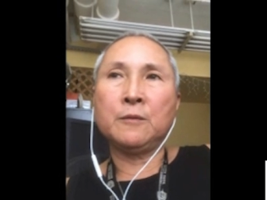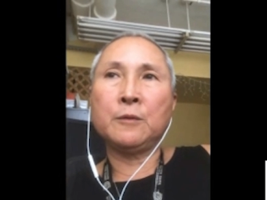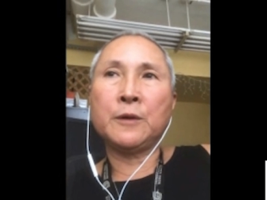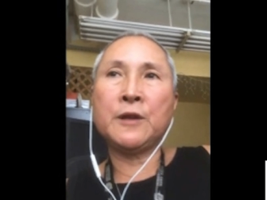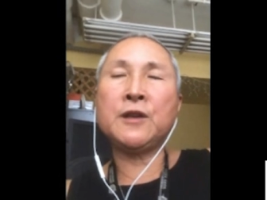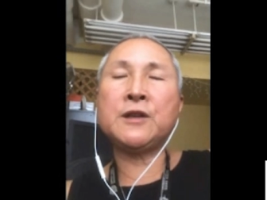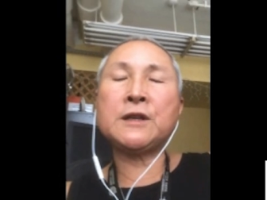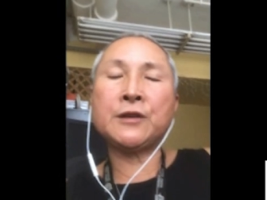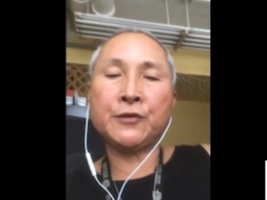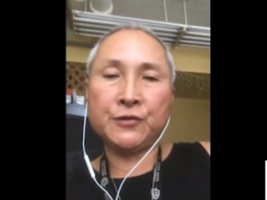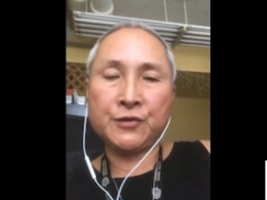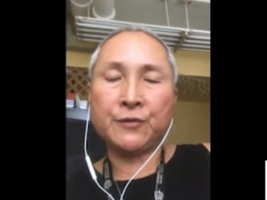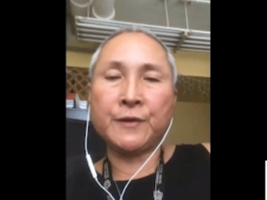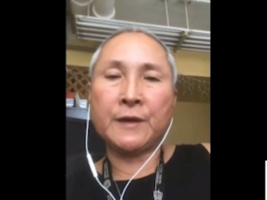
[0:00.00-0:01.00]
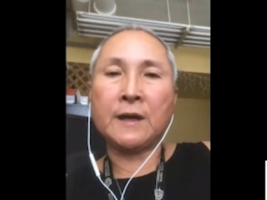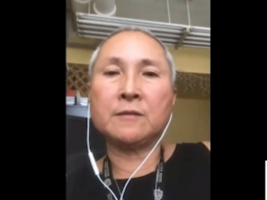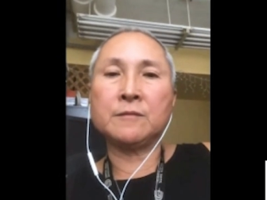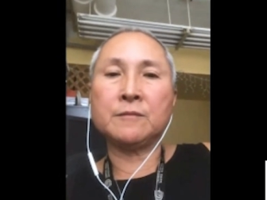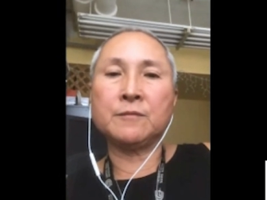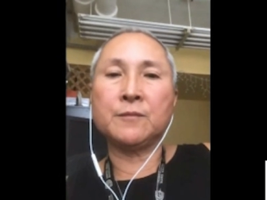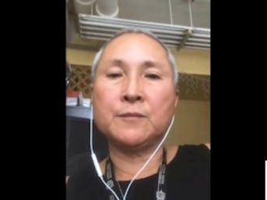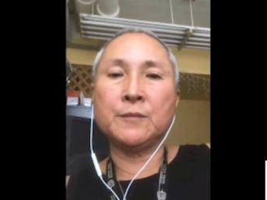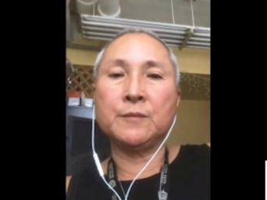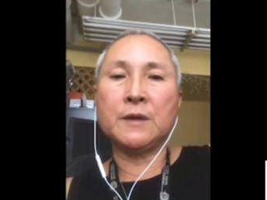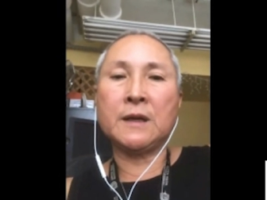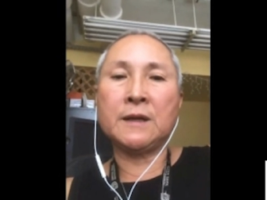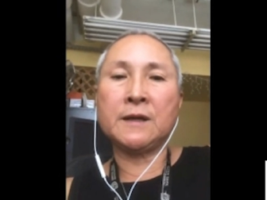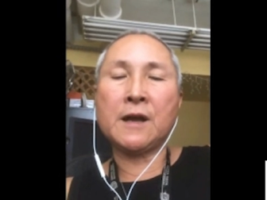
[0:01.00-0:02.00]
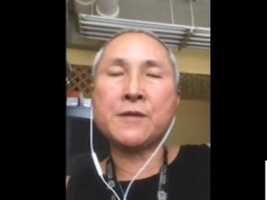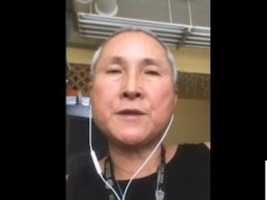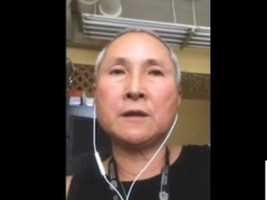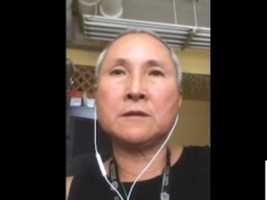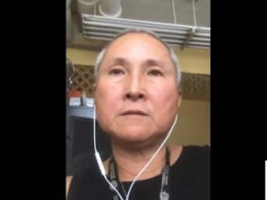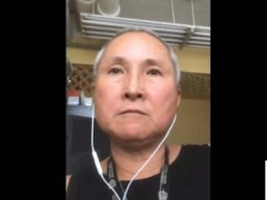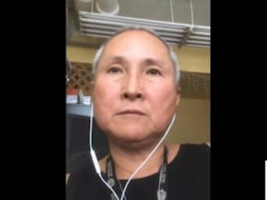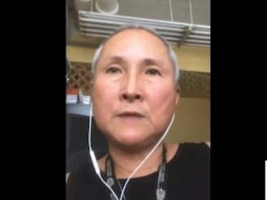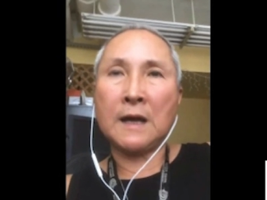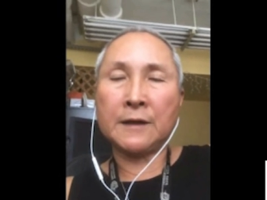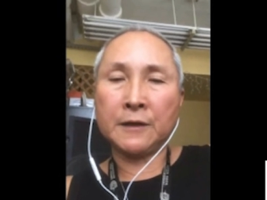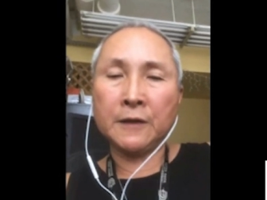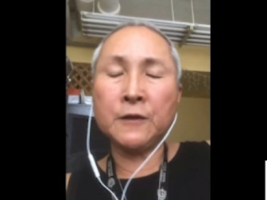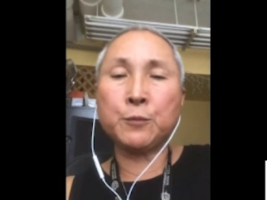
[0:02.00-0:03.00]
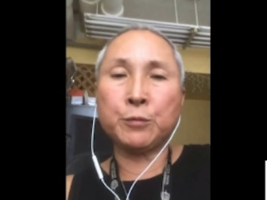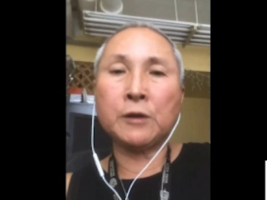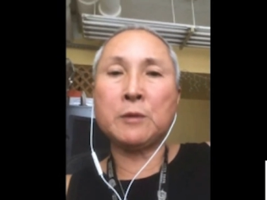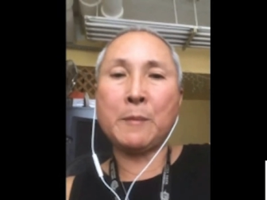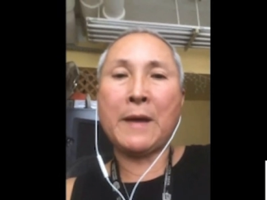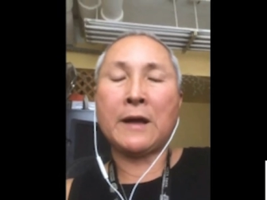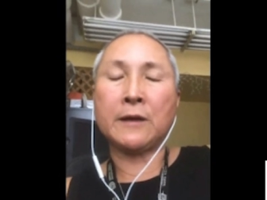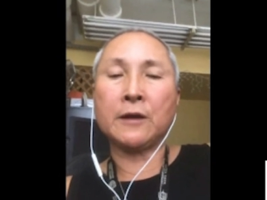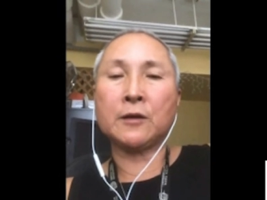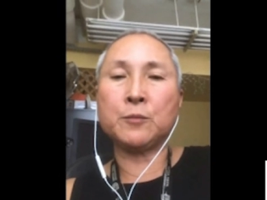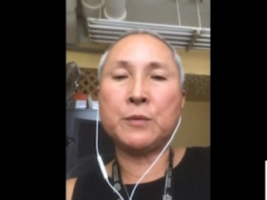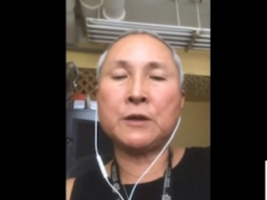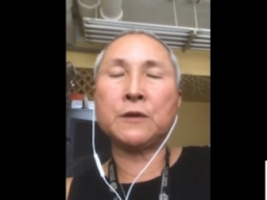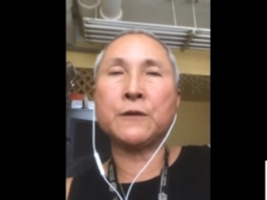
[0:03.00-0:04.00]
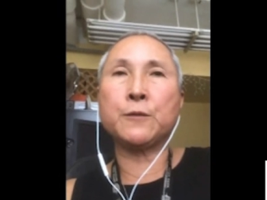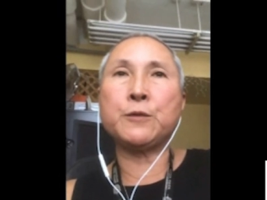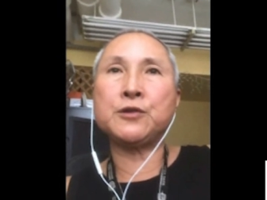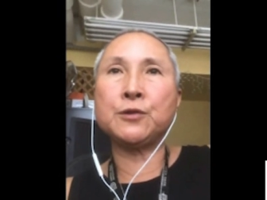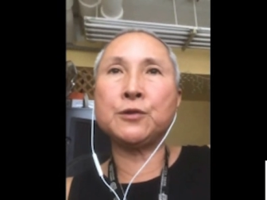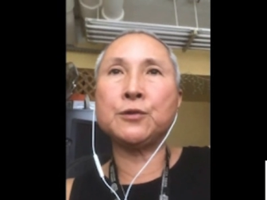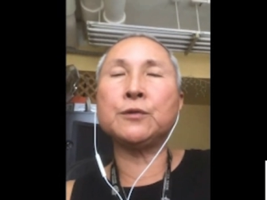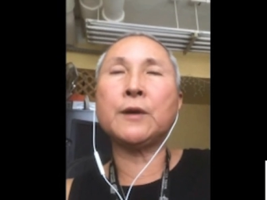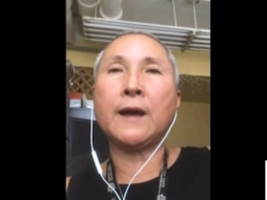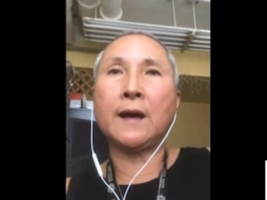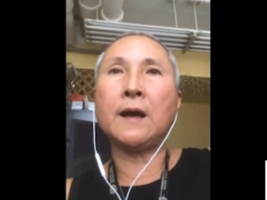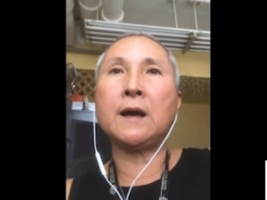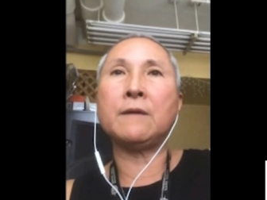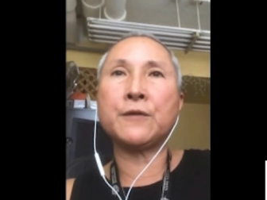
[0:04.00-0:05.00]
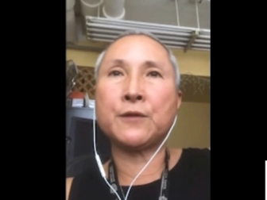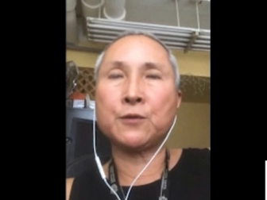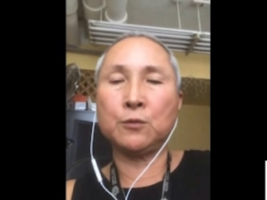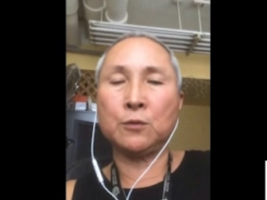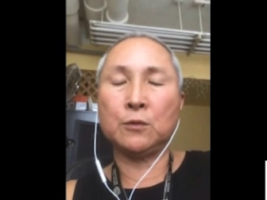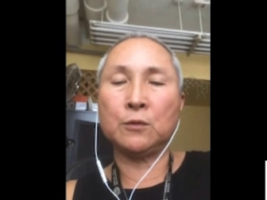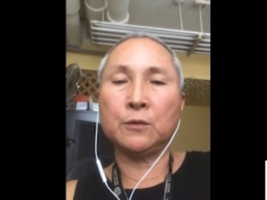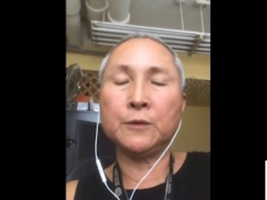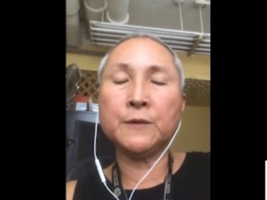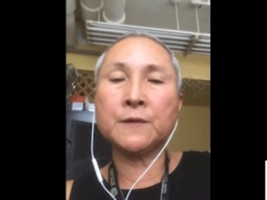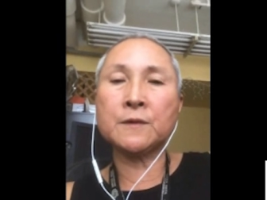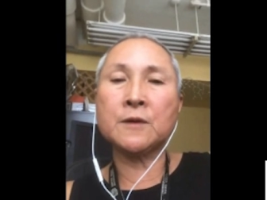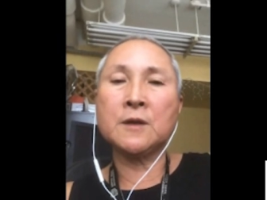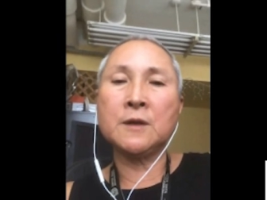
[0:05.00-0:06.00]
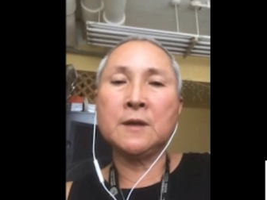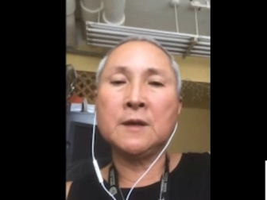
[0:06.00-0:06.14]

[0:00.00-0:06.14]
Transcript: He didn't do that. And I think that is problematic because we do have schools